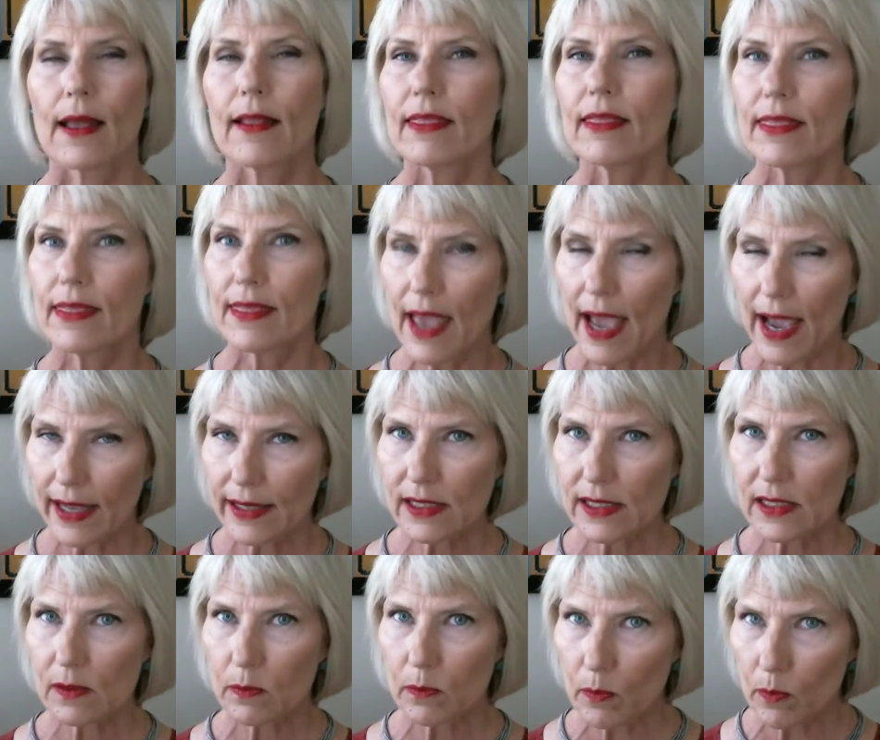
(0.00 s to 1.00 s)

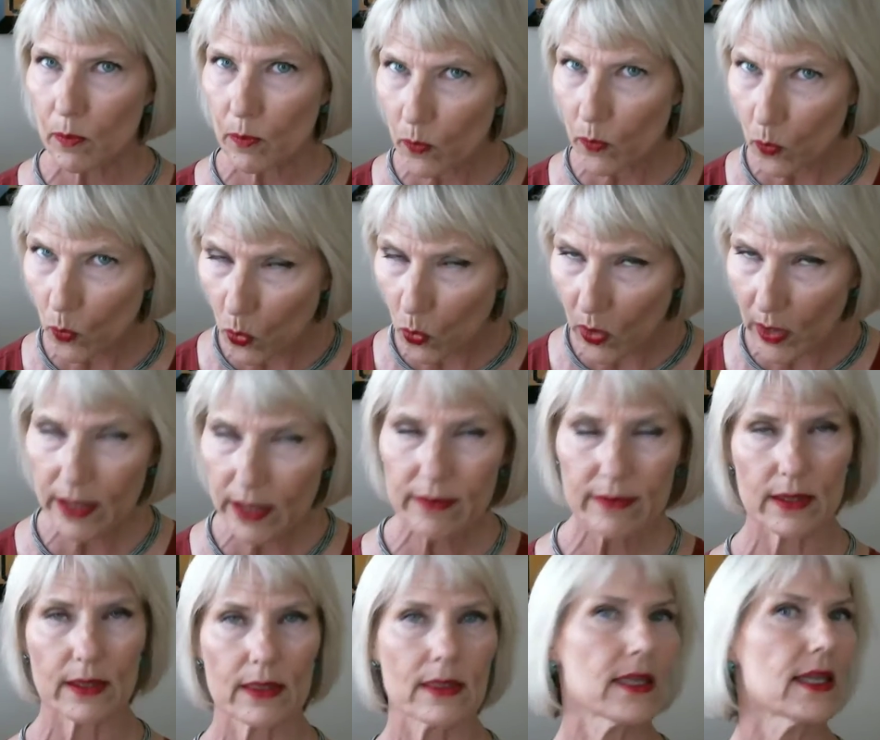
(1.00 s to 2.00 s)
That's one
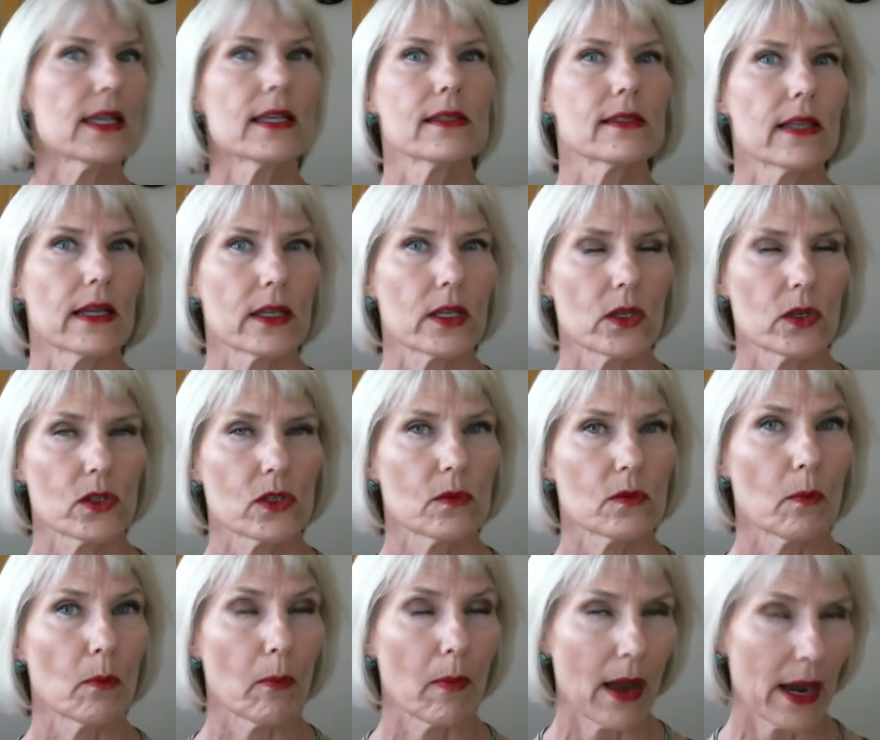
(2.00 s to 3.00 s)
of the things I use
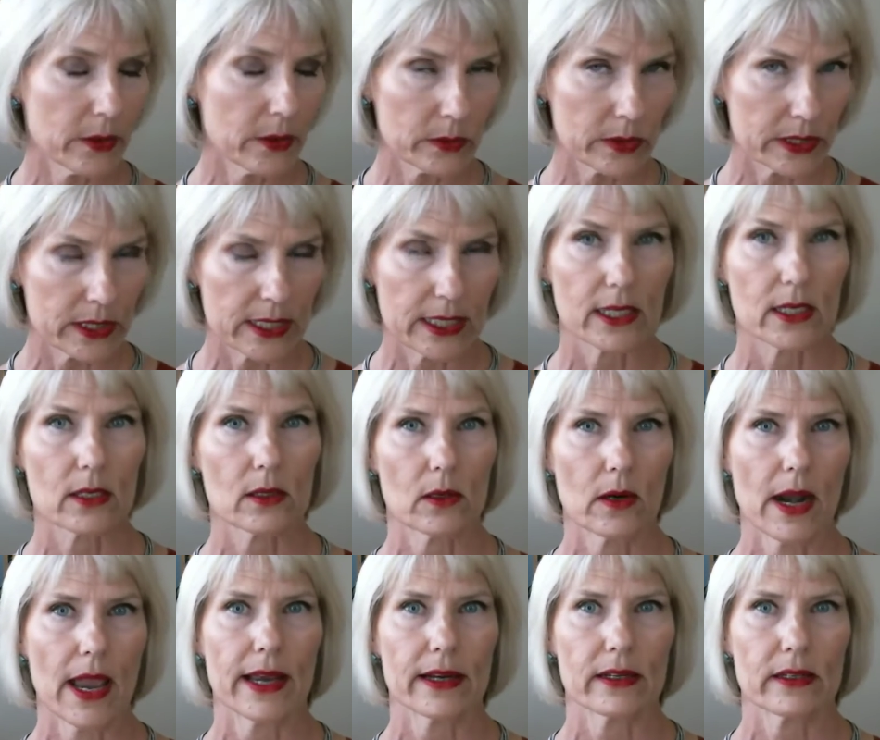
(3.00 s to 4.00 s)
my
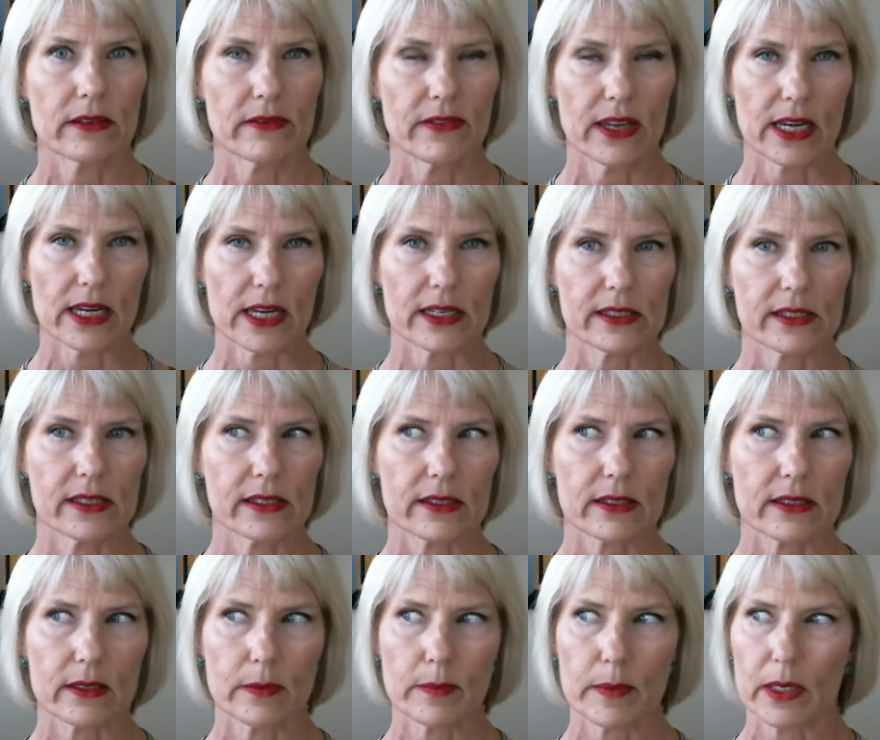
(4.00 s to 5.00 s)
reticular activating
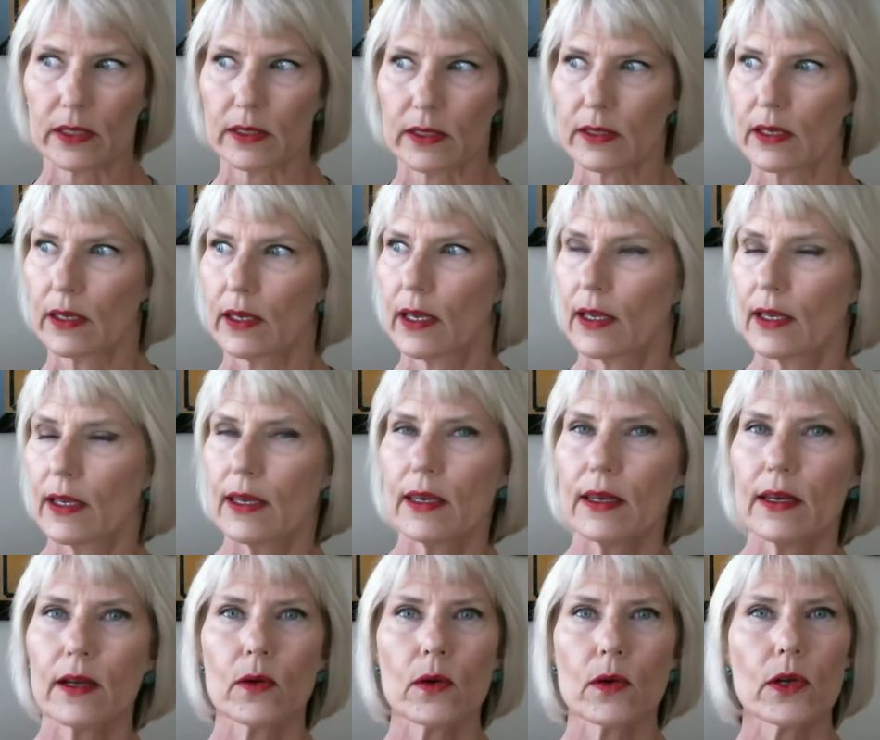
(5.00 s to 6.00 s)
system is,
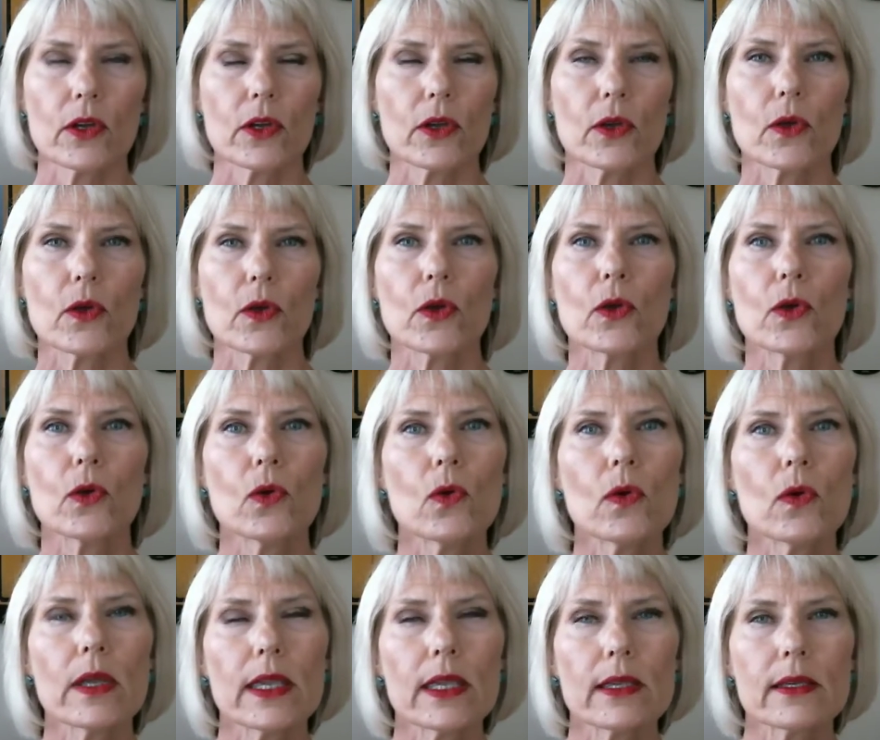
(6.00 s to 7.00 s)
you know,
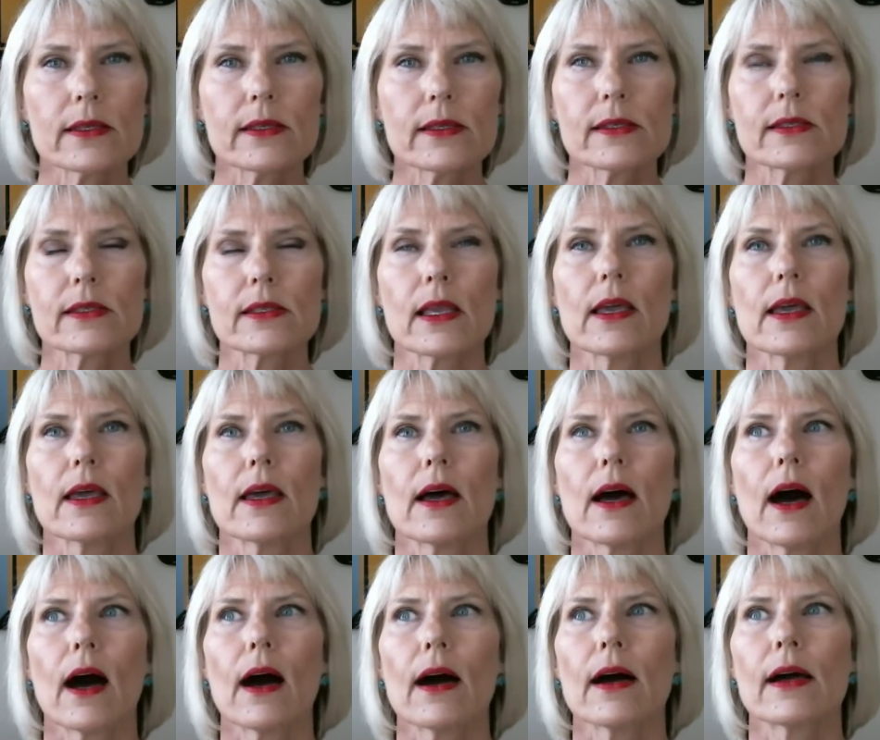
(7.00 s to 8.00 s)
who is
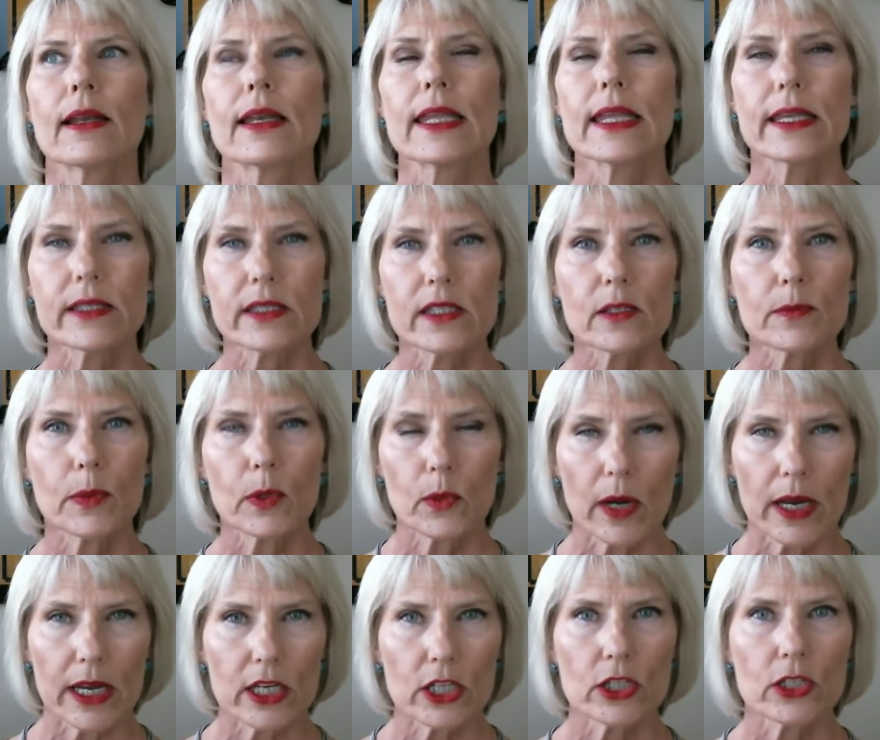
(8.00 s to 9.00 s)
an
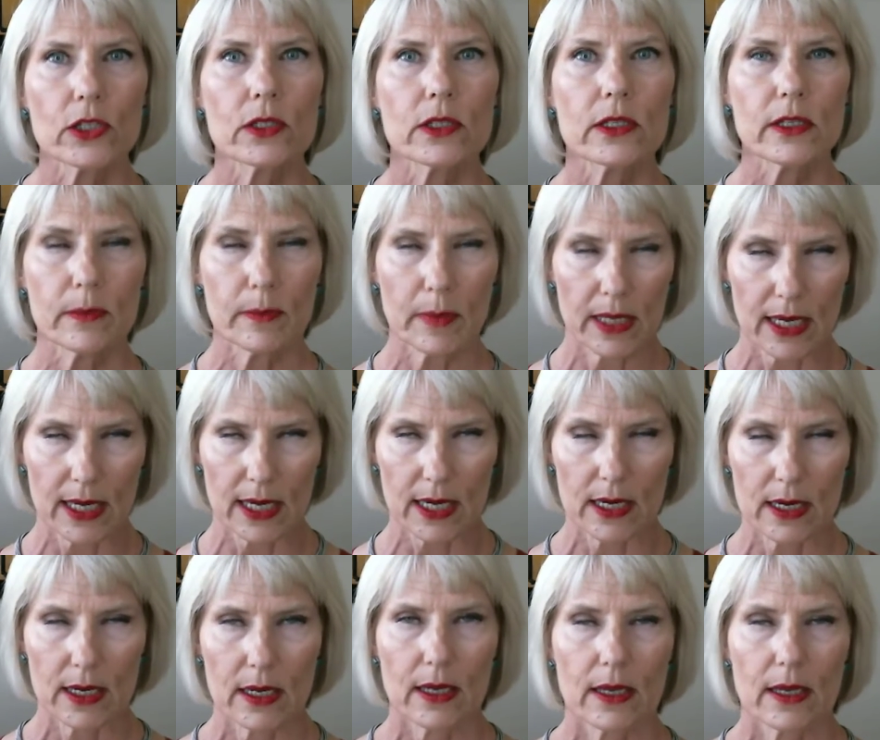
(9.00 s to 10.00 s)
inspiration to me